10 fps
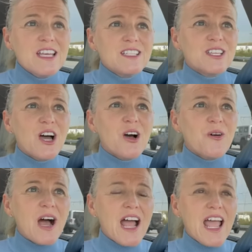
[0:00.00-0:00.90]

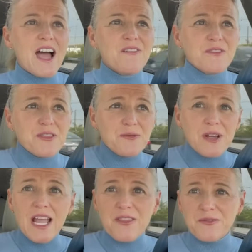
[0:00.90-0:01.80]
So I have
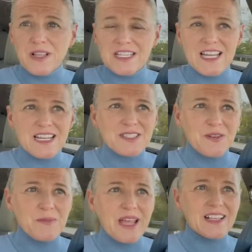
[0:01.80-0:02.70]
three other flight attendants
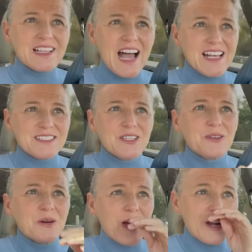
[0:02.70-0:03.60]
from my class
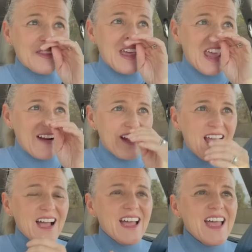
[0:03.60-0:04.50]
who are in the
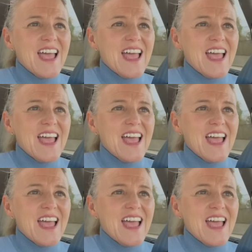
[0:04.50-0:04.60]
area,